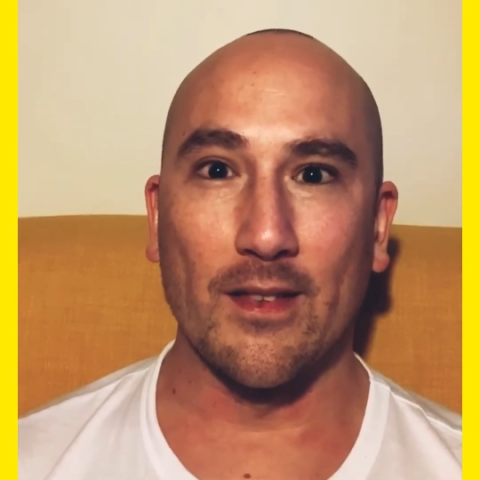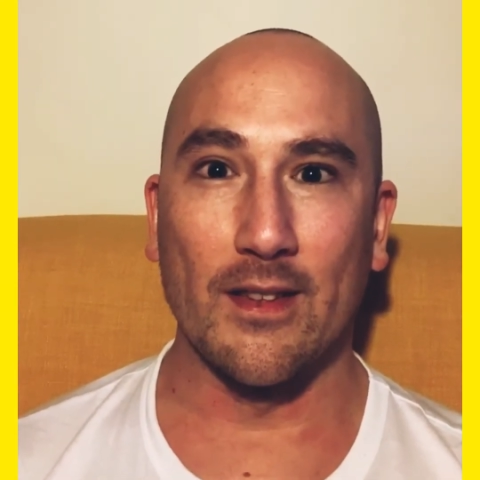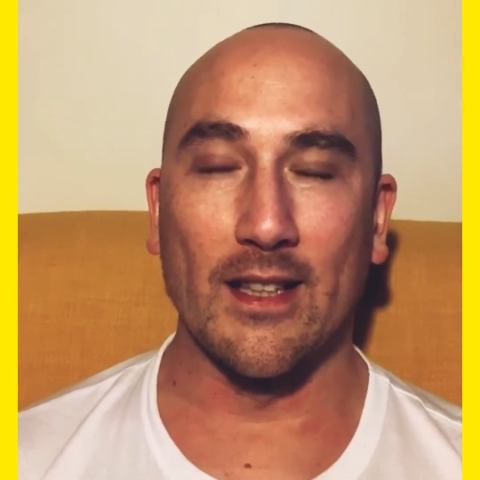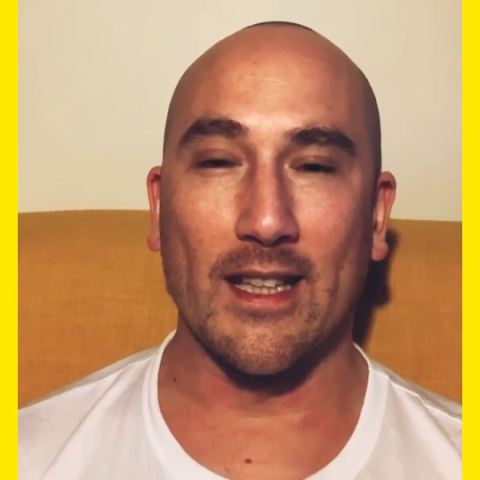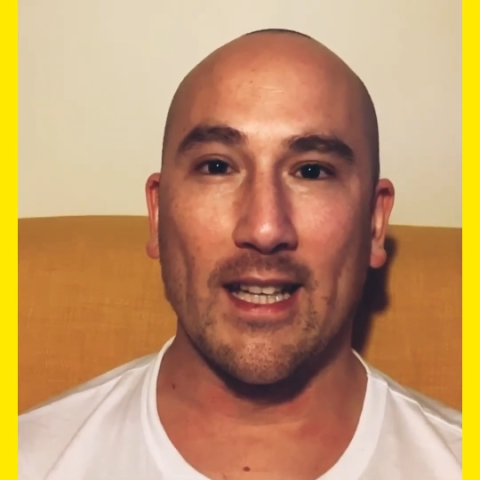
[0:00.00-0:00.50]
the
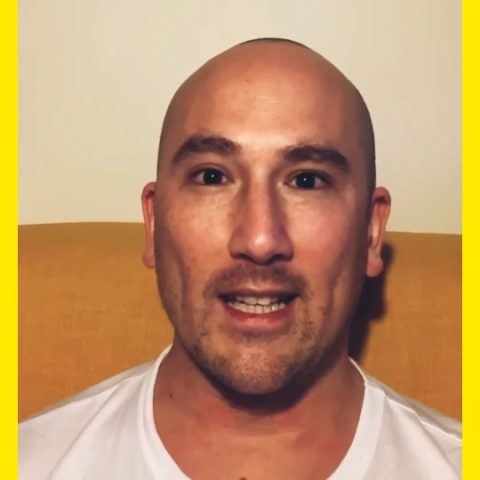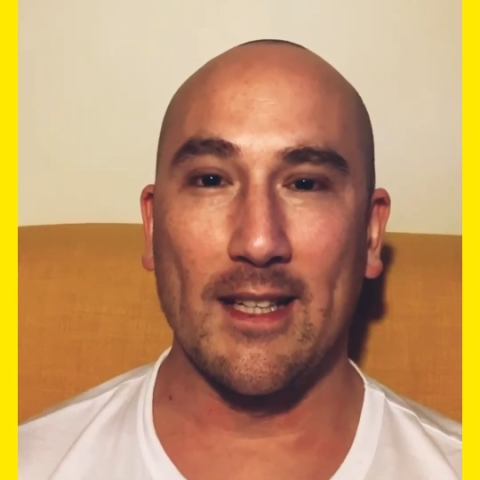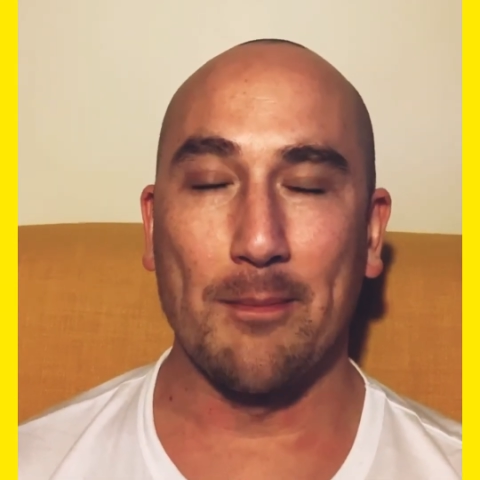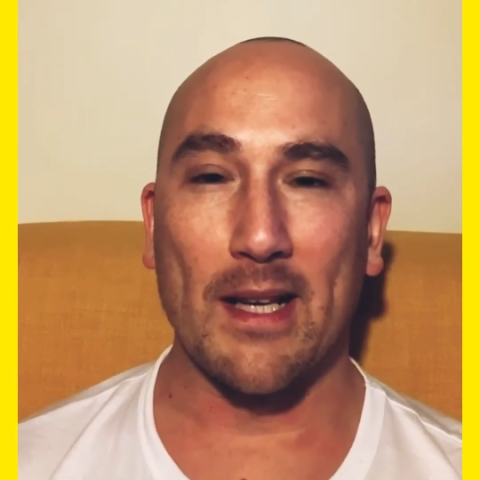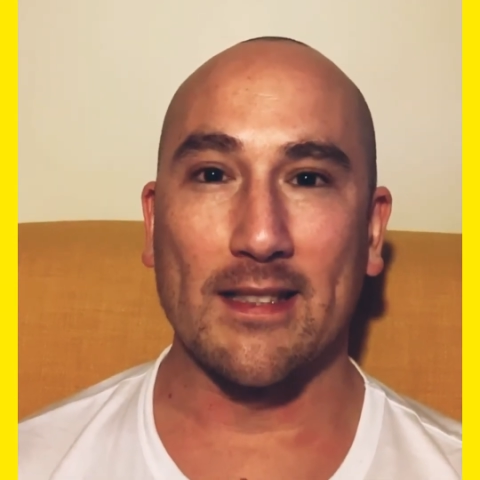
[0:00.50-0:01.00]
key
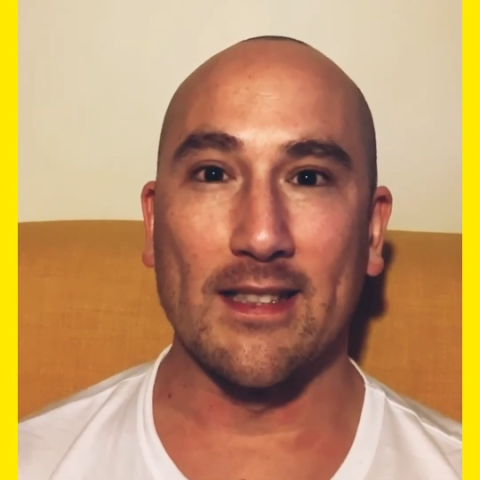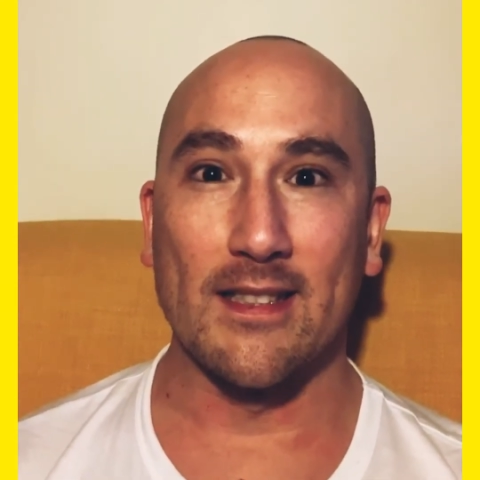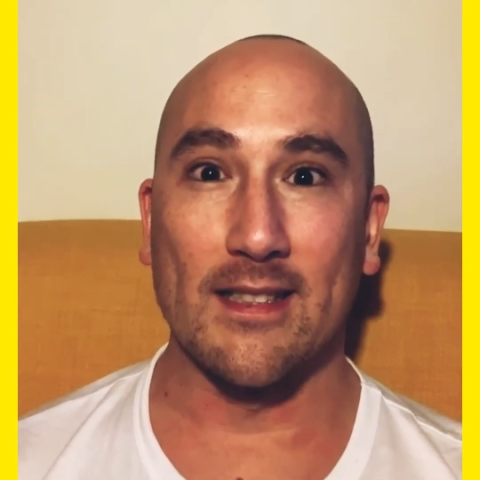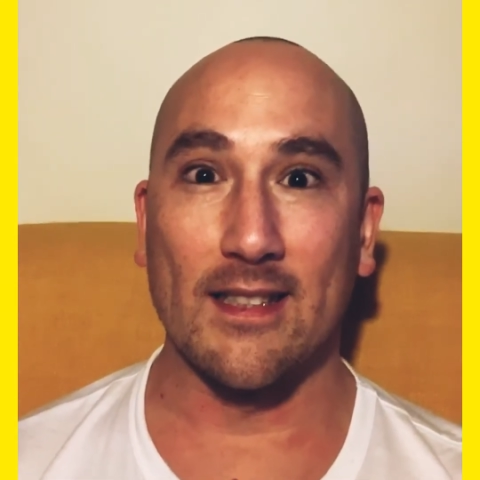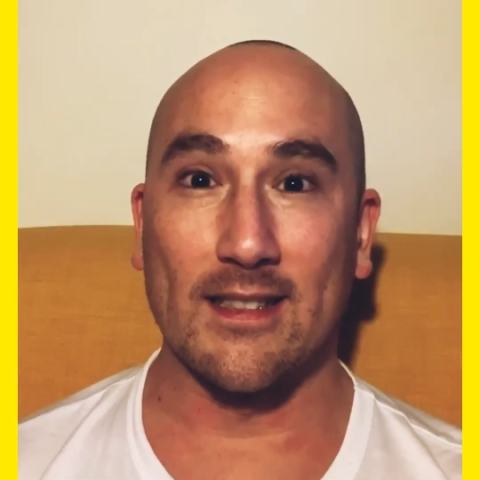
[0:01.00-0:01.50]
message
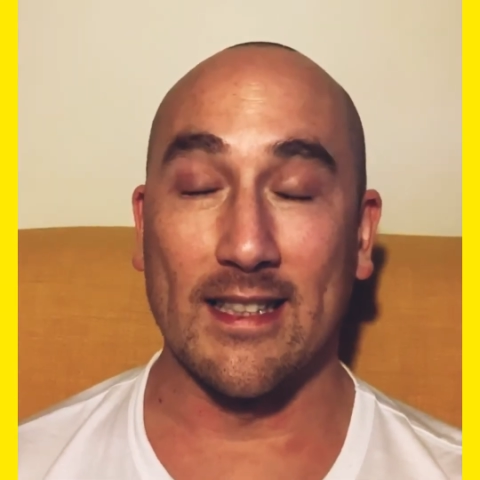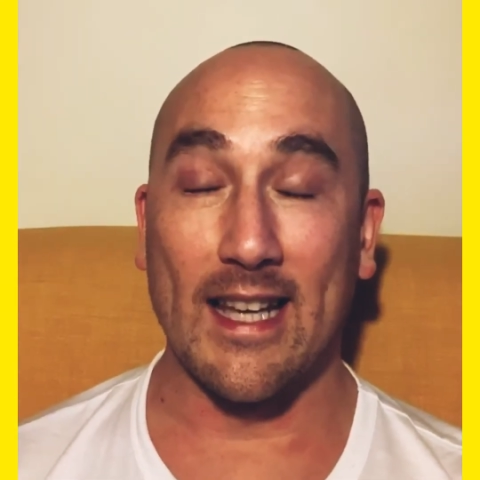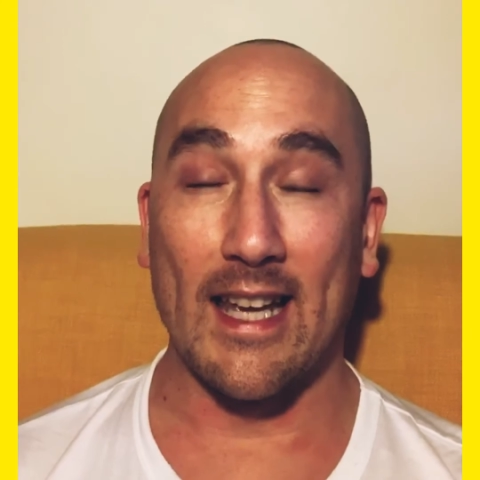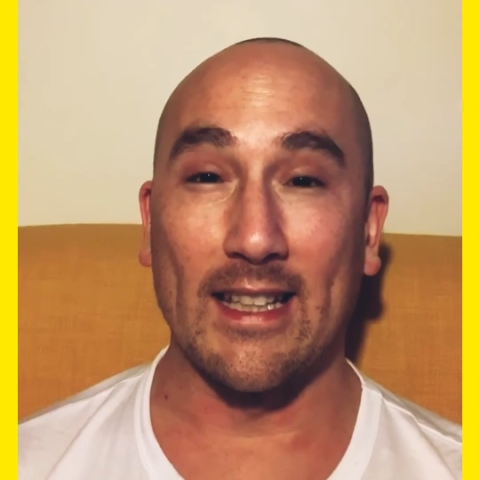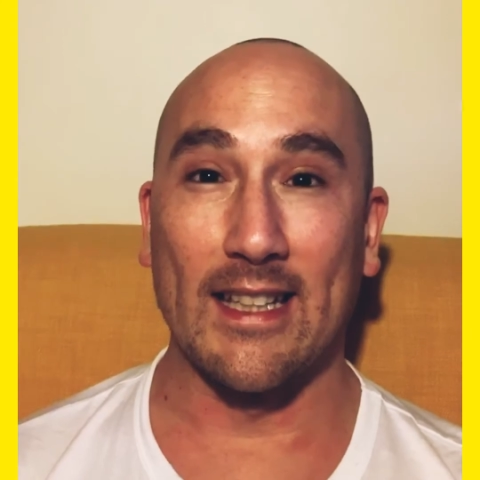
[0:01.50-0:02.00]
today
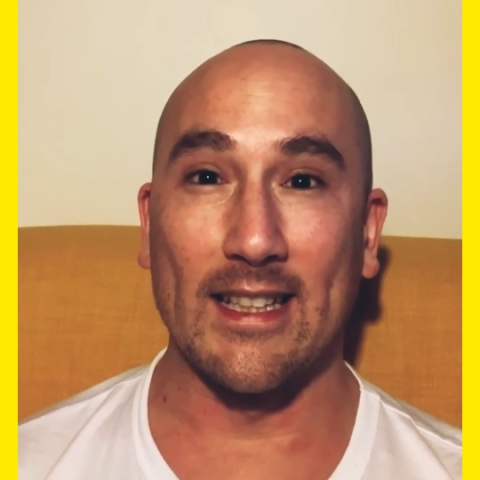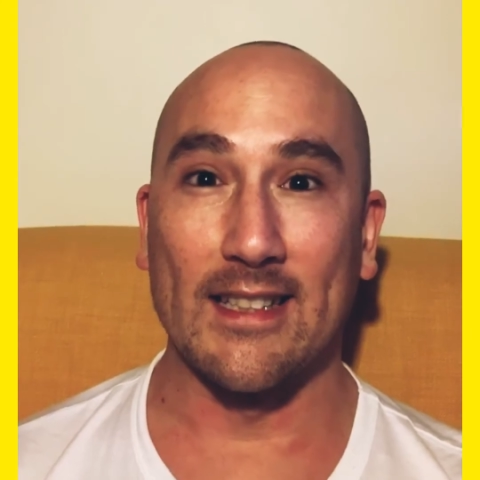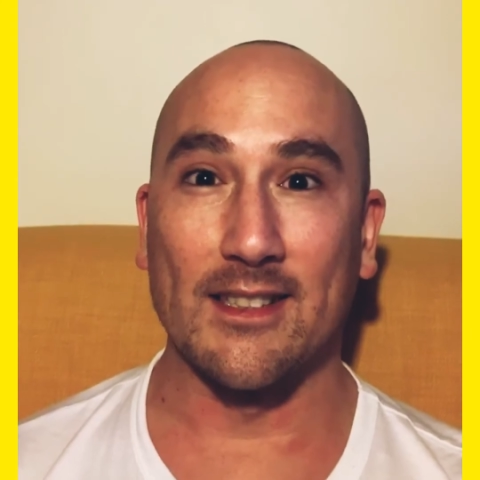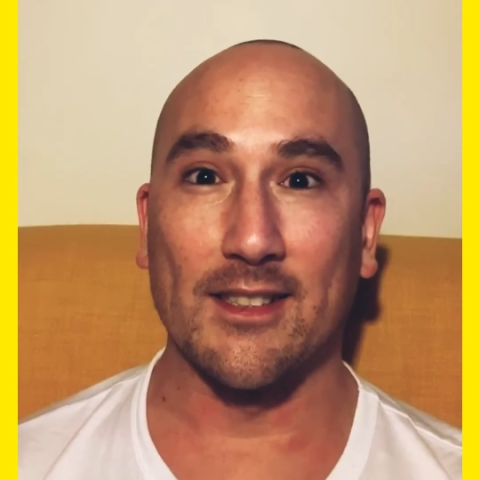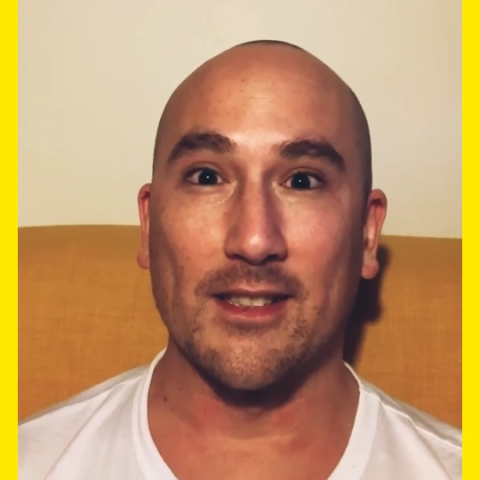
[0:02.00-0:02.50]

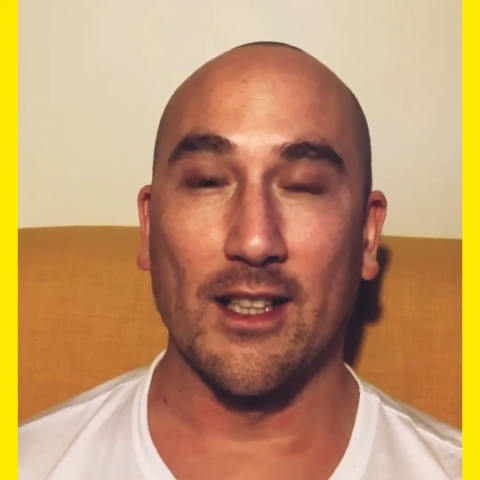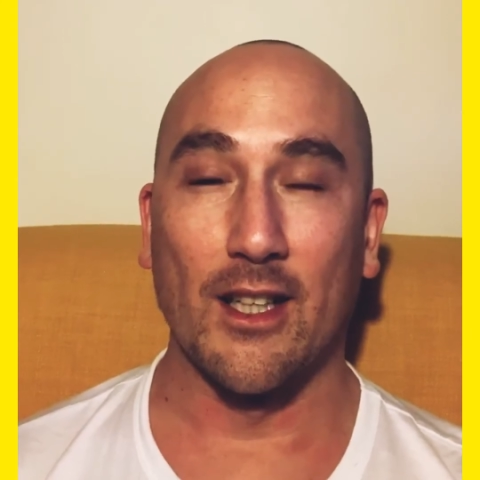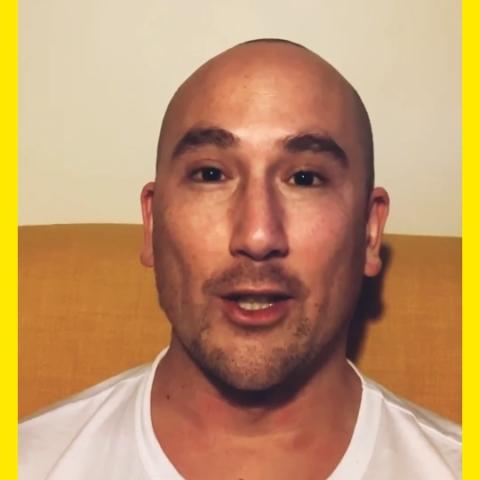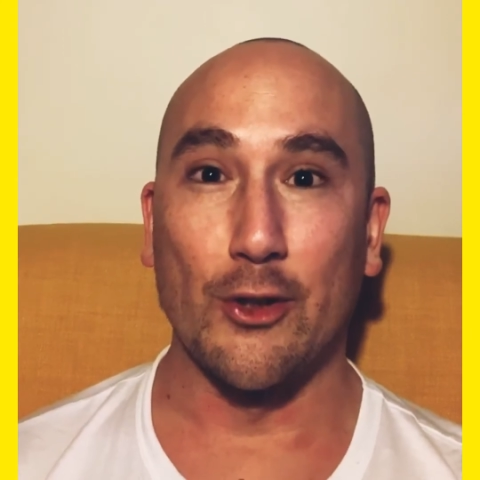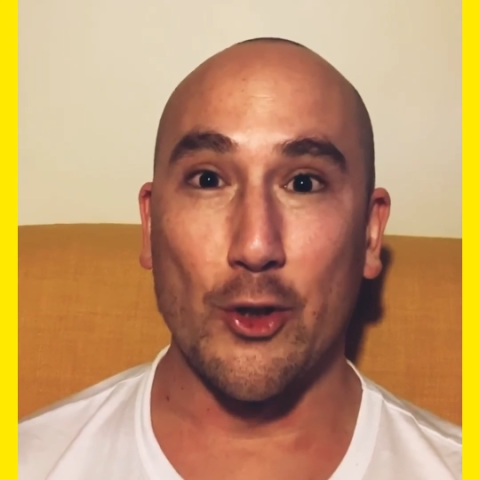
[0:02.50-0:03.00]
is
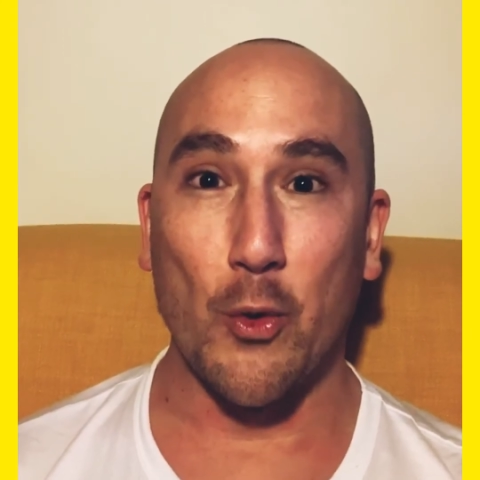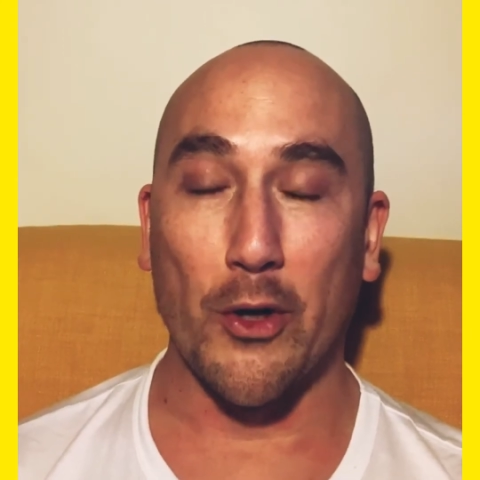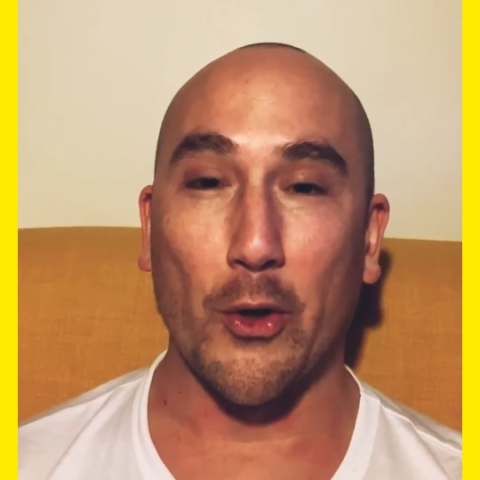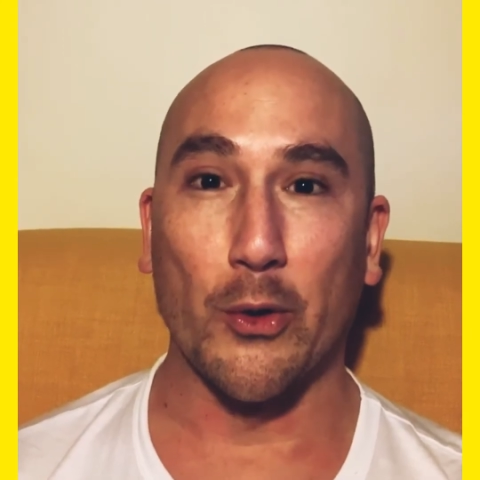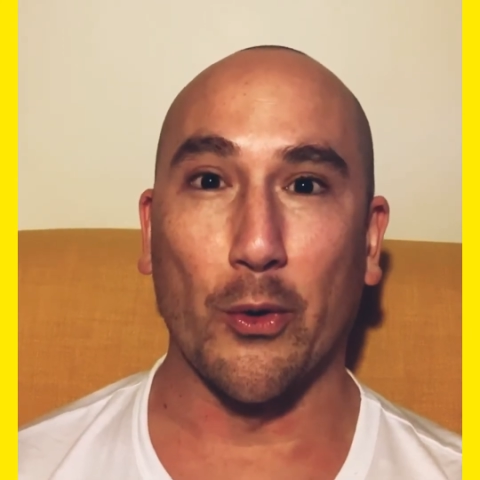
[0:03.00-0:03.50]
you are
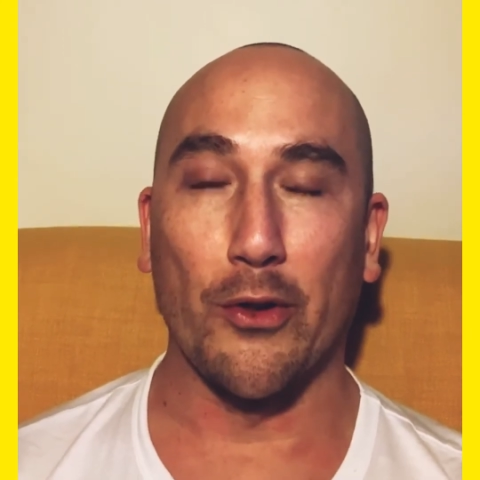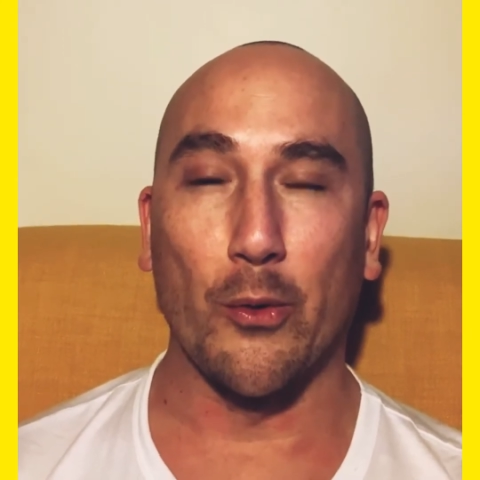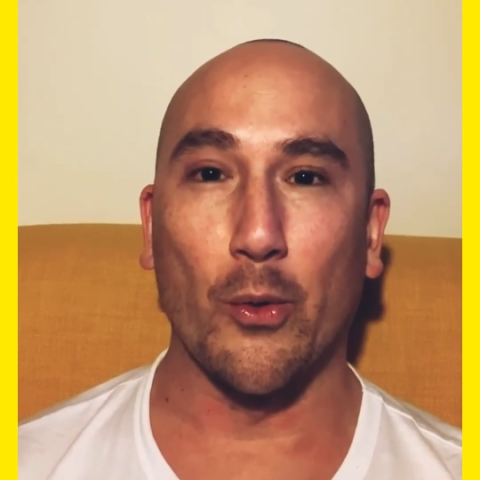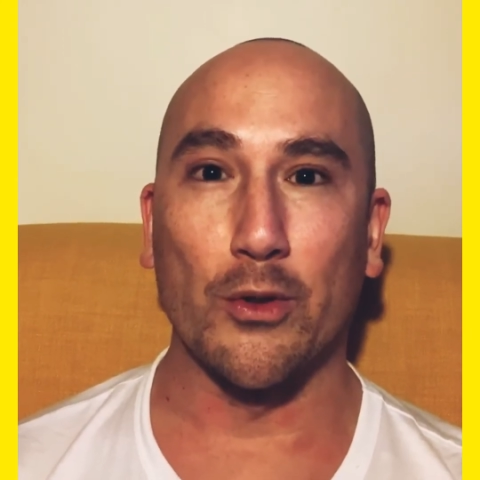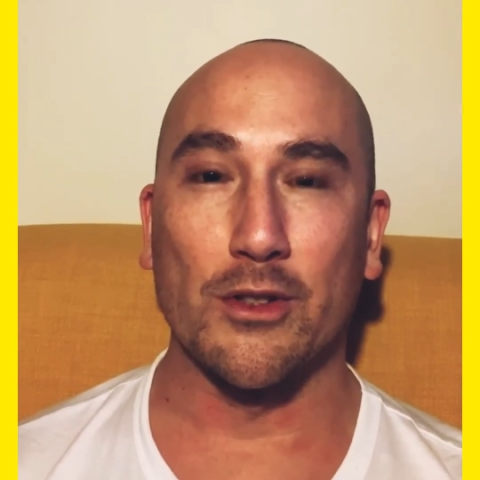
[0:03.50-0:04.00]
not your
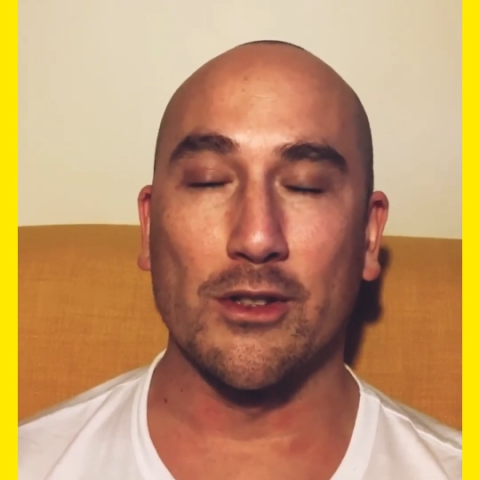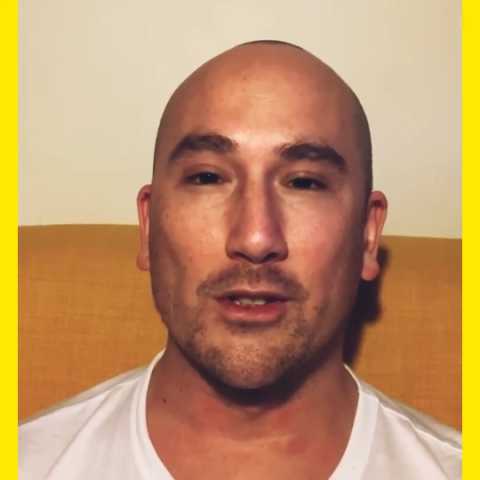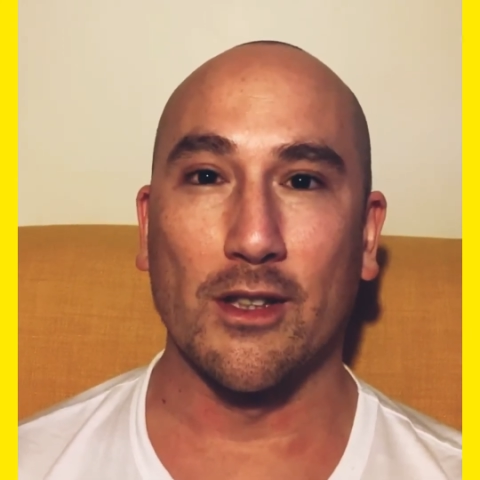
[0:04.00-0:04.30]
thoughts.